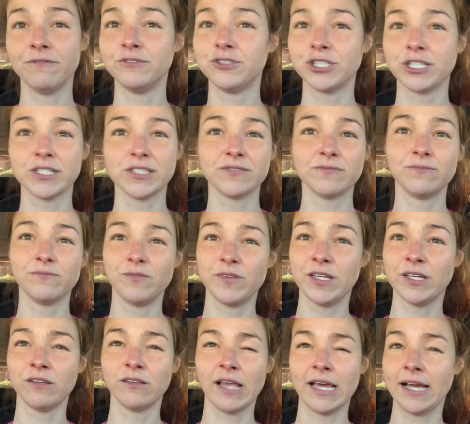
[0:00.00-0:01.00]
just
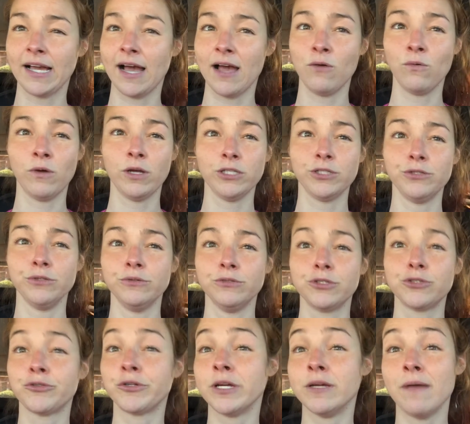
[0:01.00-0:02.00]
feel like I want to
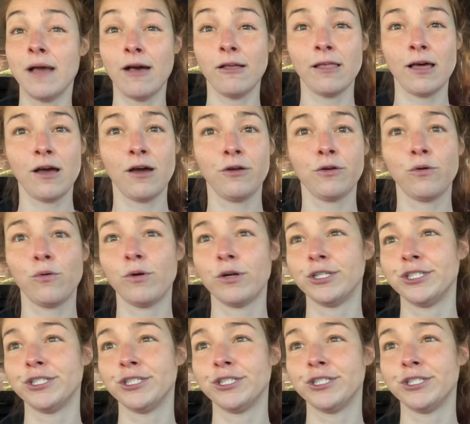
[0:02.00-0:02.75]
scream out loud or